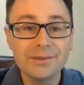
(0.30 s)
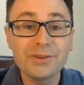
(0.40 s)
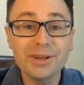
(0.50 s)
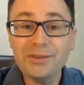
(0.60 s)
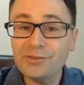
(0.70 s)

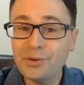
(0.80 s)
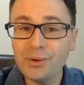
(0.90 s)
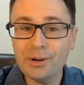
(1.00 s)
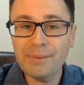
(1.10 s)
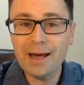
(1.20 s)
So let's
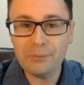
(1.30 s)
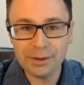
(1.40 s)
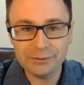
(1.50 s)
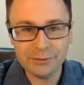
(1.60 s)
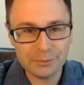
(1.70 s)
talk about
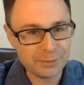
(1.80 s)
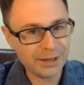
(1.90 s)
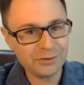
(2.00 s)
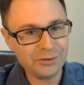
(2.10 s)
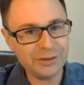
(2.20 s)
one of the
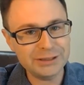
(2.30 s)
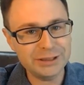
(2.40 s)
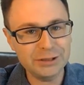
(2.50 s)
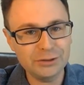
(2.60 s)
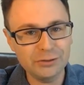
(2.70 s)
reasons that
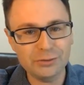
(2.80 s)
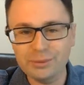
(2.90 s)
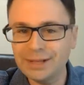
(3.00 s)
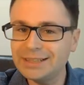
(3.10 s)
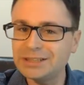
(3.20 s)
students
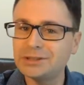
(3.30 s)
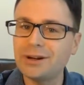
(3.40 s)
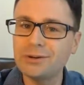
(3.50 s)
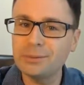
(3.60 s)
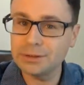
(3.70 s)
really
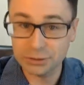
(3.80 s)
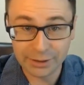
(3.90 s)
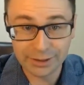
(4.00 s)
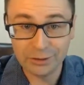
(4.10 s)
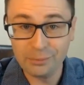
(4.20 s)
struggle with
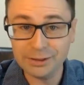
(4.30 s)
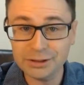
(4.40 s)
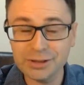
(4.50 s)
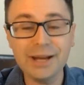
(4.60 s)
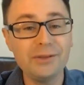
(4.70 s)

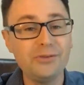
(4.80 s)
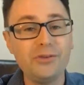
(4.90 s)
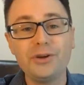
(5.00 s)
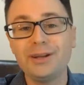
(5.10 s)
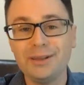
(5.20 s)
trigonometry and
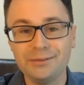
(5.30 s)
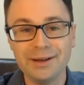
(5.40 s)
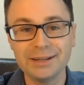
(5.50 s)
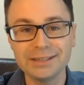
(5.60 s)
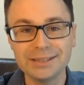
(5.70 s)
circular
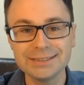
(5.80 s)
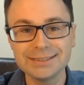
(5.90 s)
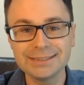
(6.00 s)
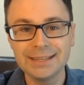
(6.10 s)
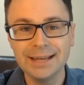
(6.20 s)

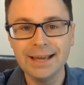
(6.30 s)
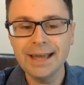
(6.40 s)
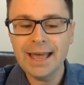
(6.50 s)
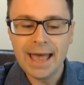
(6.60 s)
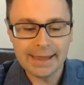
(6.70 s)
functions.
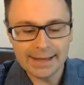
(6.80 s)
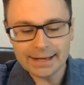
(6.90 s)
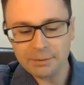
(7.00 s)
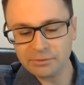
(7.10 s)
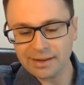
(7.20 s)
And that
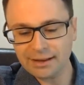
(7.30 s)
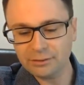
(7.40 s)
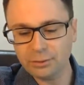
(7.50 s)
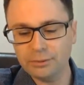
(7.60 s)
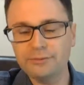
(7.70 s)
comes down
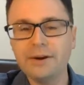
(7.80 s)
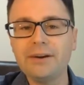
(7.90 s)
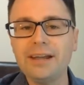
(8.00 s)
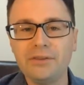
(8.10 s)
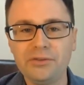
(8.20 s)
to a
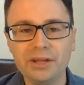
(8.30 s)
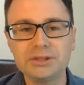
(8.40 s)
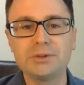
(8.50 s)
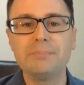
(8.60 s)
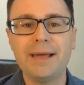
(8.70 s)
very
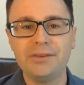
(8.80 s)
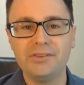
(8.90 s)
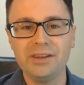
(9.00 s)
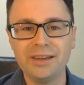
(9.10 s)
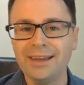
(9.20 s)
essential
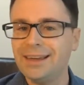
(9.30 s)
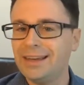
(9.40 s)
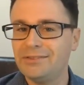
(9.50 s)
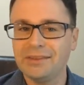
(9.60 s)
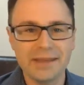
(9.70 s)
basic,
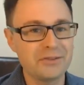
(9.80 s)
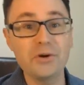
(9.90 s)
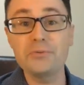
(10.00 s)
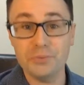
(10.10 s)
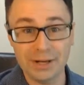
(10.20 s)
is that they
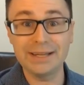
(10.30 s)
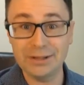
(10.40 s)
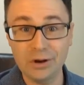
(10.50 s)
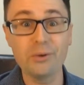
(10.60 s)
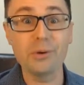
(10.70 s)
don't really
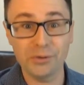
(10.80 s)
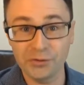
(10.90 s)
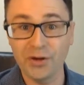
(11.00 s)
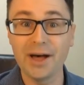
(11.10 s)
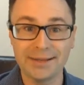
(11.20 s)
know what
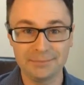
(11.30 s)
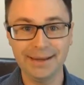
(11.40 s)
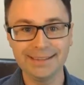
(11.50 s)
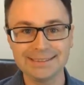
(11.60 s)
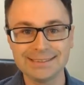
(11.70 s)
sine
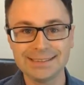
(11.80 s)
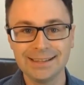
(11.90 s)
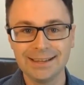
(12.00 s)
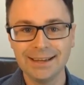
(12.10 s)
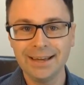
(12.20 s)
means.
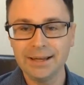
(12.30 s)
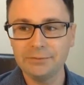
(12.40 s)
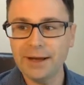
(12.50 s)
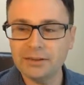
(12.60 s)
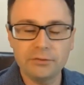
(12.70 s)
In
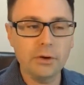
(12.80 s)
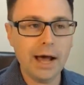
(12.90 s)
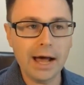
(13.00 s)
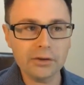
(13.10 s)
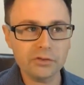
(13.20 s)
fact, if you
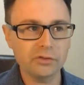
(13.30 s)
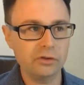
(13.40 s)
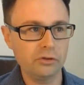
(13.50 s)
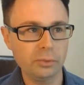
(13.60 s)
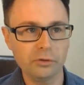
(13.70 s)
ask
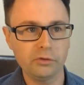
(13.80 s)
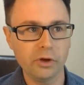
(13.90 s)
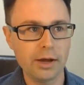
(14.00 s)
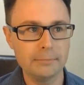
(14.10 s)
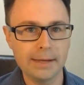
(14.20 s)
students what
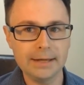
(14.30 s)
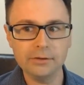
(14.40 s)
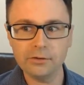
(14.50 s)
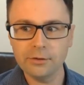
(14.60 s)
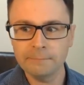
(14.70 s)
sine
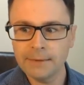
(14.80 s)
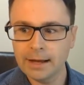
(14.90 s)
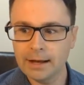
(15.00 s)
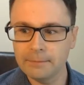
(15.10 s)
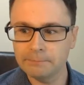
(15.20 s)
means,
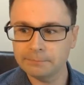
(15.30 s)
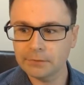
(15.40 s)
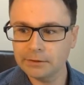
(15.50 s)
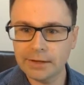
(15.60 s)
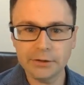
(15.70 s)

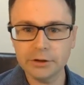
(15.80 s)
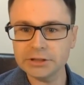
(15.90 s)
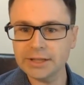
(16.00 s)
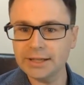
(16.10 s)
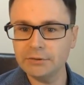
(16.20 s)
they
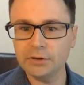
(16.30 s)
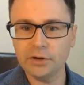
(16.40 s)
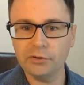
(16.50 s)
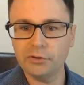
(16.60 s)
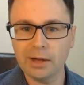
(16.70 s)
usually give you
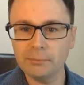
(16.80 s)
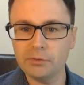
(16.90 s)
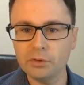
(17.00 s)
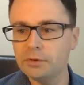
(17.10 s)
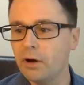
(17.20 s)
this some
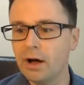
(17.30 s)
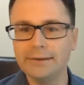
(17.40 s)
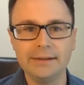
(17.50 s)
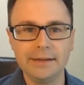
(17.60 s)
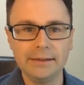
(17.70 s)
sort of
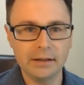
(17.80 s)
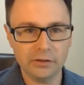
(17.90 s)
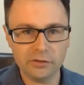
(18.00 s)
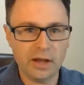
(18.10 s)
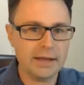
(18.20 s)
idea that
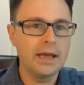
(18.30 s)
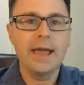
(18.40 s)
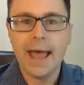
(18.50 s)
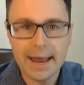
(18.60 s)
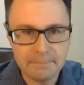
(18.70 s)
it's like
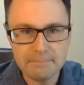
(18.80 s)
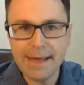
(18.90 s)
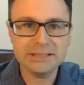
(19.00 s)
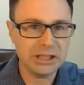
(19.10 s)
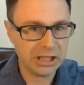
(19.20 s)
a
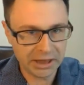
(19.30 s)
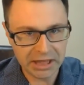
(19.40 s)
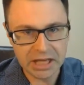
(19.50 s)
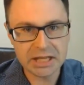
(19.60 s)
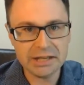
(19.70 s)
magic
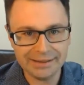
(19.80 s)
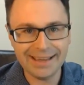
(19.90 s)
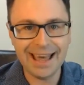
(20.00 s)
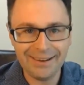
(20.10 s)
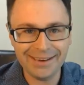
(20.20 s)
thing that the
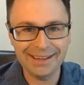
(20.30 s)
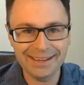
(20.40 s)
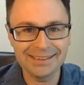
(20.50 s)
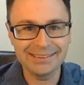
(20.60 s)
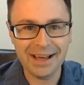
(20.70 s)

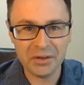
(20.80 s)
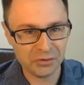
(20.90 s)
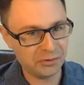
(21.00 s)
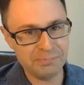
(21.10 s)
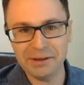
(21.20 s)
calculator does,
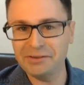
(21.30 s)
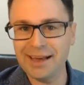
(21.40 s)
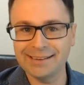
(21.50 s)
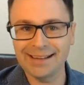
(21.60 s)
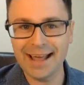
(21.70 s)
spits
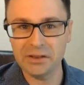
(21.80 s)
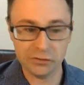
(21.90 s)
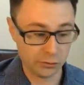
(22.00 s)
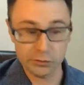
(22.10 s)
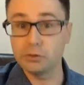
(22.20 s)
out an
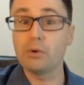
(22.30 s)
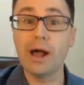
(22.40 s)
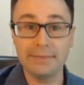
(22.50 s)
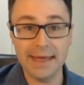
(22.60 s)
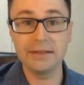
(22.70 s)
answer and you
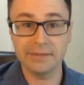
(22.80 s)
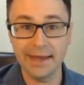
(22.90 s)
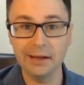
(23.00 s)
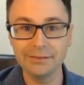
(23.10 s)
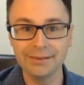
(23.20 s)
write that
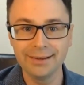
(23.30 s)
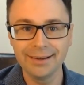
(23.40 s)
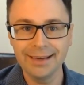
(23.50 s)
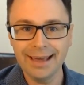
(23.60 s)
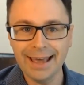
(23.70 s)
down.
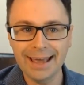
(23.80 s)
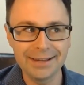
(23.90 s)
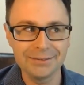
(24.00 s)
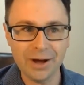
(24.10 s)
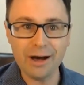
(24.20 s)

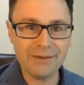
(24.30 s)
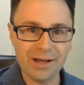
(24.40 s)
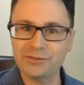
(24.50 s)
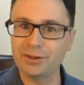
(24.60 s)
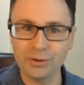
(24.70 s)
And I've
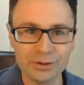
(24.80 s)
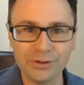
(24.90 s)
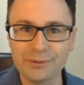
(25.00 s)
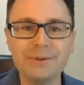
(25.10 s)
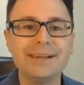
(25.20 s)
asked a lot
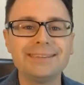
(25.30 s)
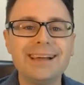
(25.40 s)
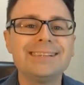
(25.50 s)
of them and